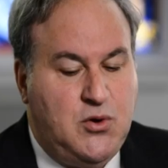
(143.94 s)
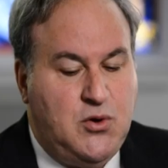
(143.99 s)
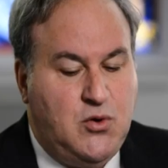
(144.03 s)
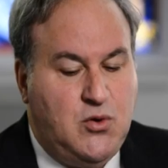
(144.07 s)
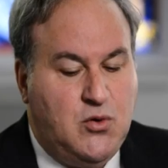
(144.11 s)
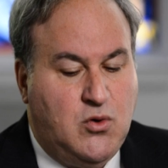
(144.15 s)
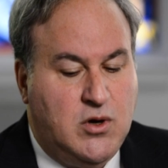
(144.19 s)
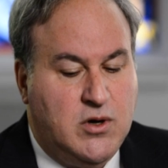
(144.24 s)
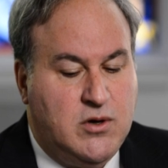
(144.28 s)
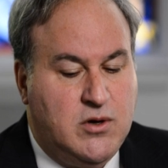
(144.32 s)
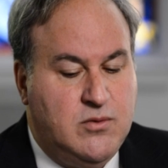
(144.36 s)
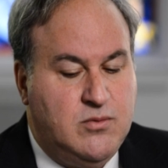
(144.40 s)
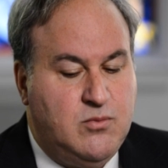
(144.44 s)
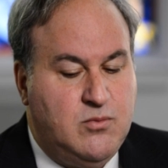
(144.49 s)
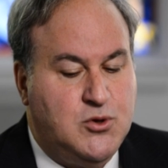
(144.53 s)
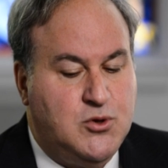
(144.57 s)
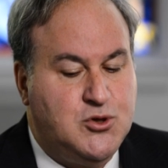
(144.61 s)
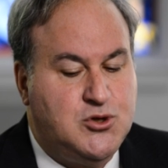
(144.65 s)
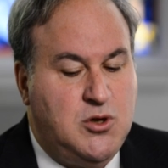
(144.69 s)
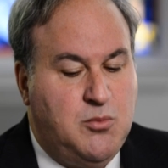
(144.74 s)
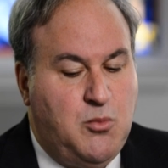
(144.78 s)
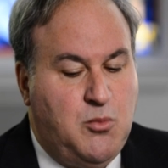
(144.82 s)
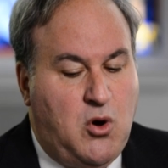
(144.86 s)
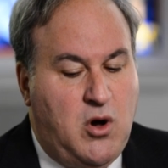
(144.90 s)
York was
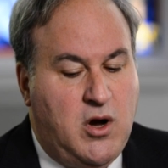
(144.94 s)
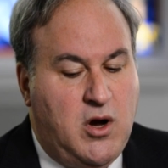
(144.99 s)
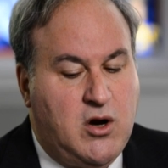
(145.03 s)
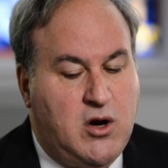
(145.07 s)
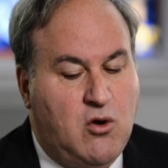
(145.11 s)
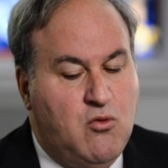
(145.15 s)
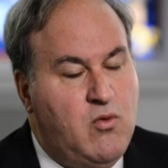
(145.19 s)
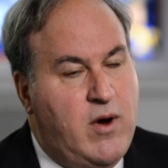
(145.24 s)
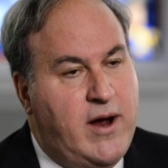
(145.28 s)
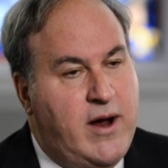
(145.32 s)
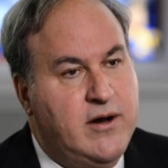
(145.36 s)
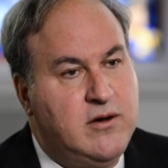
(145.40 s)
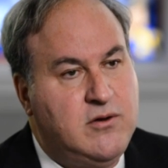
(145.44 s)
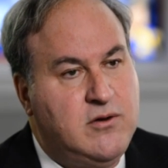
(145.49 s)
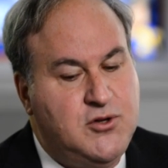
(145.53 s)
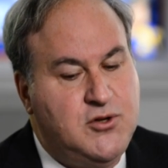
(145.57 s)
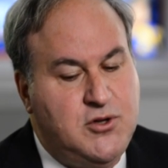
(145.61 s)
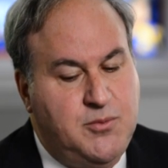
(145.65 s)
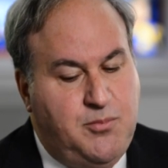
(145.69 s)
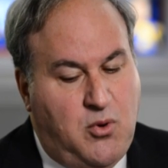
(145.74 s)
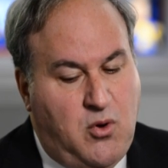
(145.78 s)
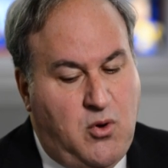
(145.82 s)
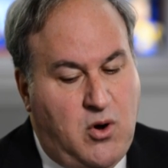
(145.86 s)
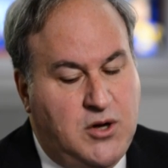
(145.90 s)
to mark a radical
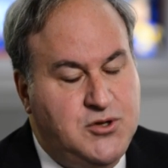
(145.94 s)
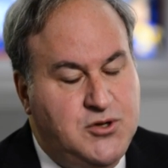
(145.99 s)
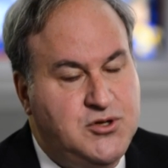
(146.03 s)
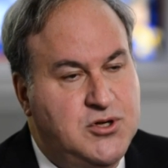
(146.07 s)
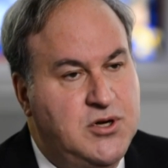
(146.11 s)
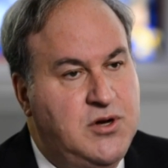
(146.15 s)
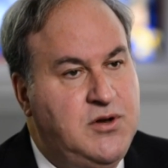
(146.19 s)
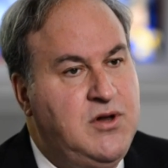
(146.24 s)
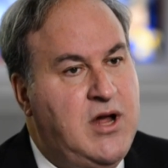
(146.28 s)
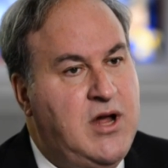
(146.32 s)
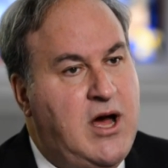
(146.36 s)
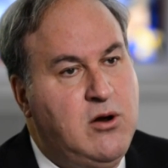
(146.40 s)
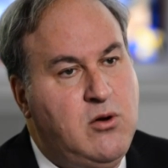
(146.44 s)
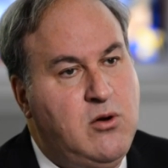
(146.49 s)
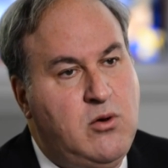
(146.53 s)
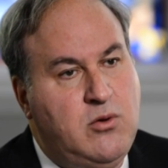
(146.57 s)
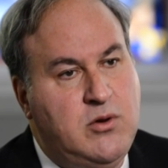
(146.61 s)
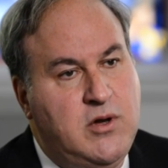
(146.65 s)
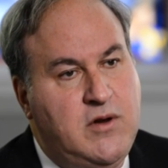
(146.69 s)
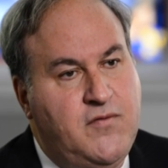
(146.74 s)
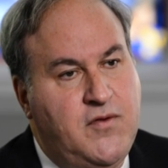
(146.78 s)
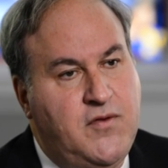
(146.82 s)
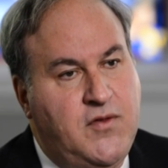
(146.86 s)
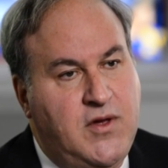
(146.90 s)
departure not
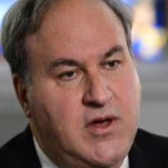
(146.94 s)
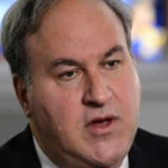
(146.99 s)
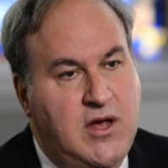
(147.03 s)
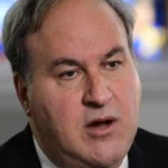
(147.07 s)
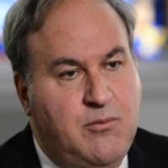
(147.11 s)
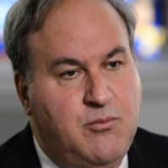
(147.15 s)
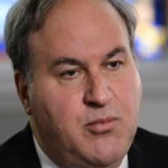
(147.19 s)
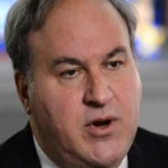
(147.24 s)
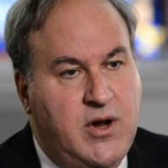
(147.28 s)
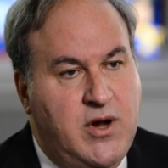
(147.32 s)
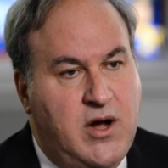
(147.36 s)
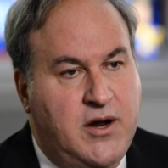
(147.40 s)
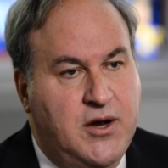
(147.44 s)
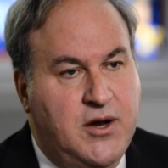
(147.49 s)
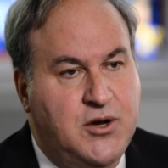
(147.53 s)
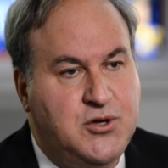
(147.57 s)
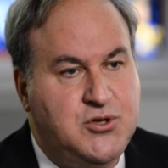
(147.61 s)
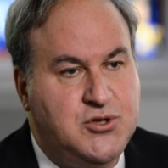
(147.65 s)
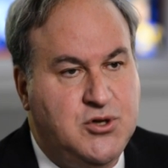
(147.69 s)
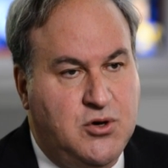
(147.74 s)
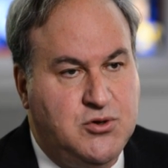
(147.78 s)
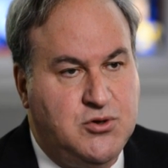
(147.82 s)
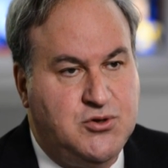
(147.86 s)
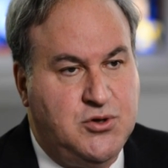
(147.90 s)
only for the embryonic
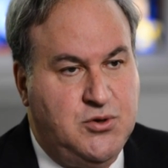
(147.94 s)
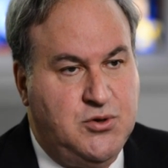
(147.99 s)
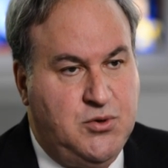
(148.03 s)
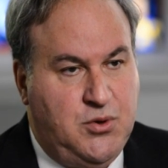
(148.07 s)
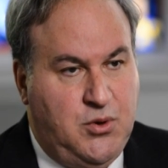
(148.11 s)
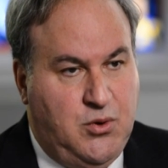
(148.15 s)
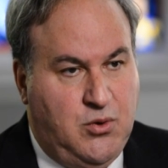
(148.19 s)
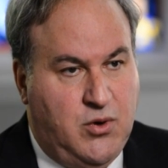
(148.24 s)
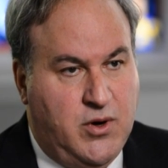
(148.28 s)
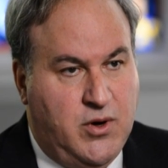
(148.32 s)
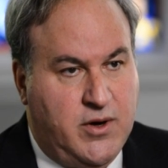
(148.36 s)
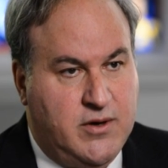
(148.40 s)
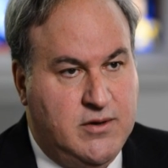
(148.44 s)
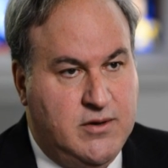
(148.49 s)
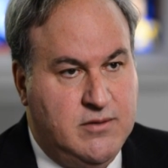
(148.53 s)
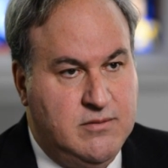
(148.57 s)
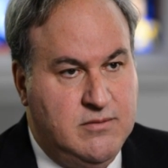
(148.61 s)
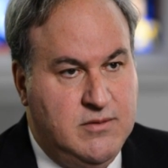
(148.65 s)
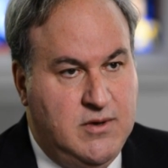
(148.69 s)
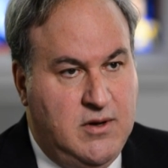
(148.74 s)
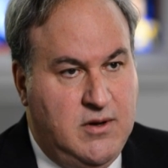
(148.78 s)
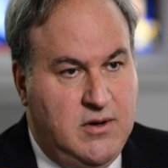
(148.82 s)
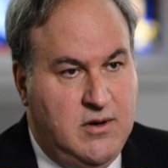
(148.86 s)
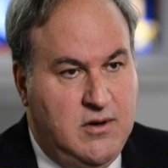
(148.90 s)
church in New York,
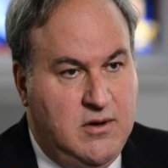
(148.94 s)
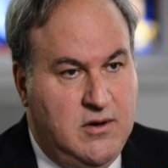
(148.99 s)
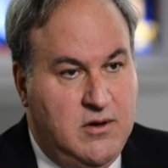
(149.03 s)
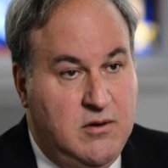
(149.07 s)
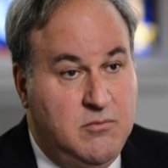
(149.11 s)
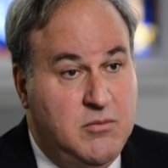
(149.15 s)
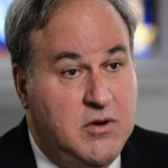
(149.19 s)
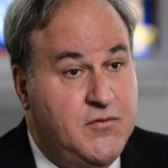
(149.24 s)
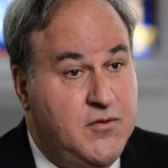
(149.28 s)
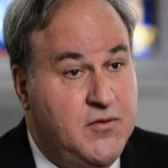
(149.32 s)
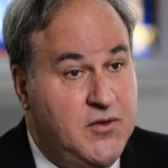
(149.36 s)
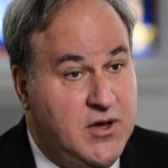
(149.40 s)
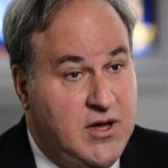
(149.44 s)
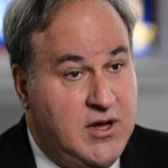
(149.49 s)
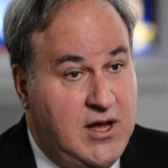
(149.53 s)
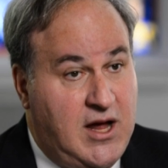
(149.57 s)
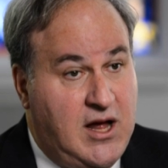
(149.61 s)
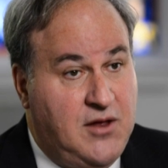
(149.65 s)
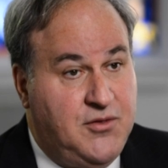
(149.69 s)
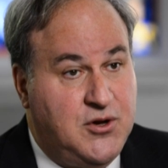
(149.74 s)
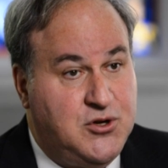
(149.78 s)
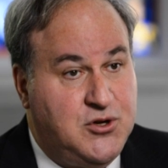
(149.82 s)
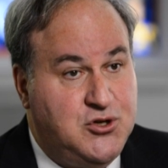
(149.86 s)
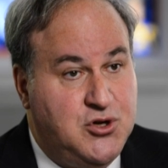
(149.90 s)
but for the
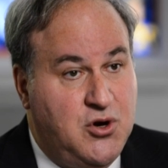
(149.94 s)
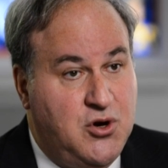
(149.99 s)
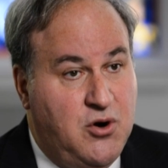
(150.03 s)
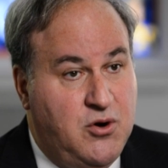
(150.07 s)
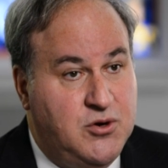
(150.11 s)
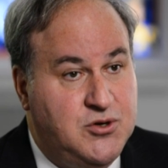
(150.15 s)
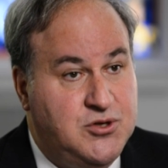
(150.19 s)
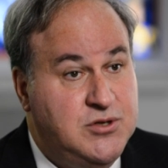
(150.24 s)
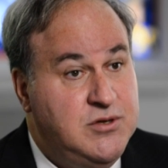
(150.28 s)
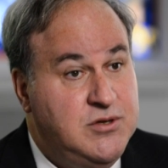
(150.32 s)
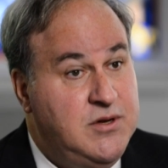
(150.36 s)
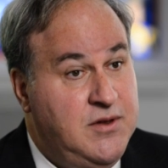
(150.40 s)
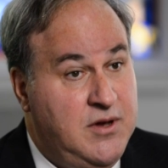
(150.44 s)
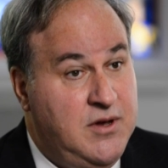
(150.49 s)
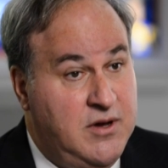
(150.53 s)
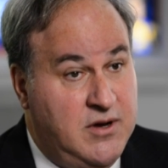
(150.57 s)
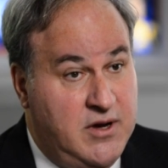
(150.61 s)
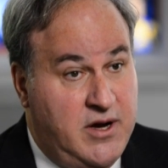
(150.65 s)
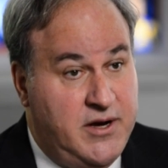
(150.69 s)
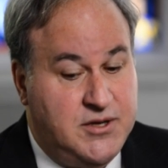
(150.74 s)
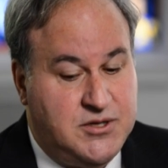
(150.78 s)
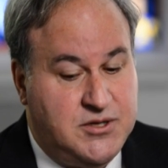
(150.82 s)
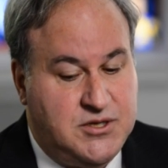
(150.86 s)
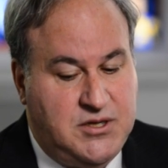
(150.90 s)
Catholic Church in the
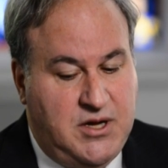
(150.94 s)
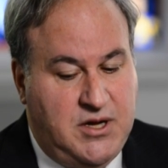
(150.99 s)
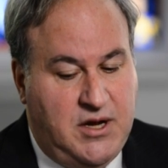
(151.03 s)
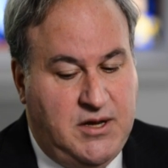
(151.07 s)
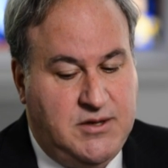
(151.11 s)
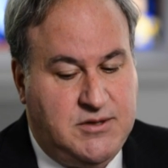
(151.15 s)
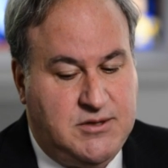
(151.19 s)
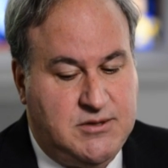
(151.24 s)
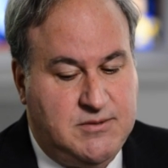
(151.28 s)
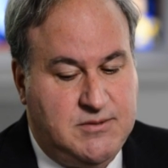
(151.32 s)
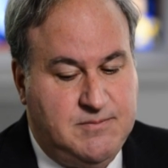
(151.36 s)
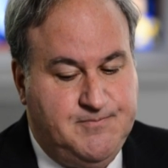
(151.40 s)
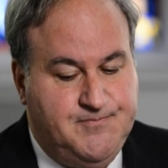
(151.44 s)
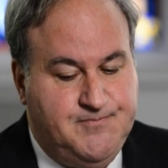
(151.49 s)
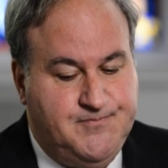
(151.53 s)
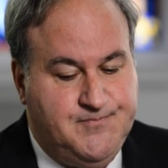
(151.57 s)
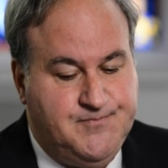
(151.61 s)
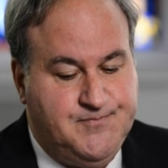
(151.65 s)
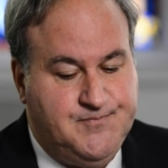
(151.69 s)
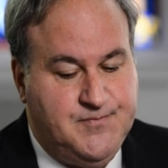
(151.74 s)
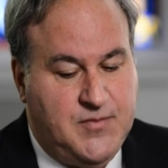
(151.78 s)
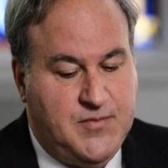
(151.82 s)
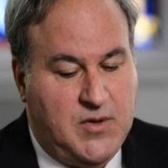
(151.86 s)
United States.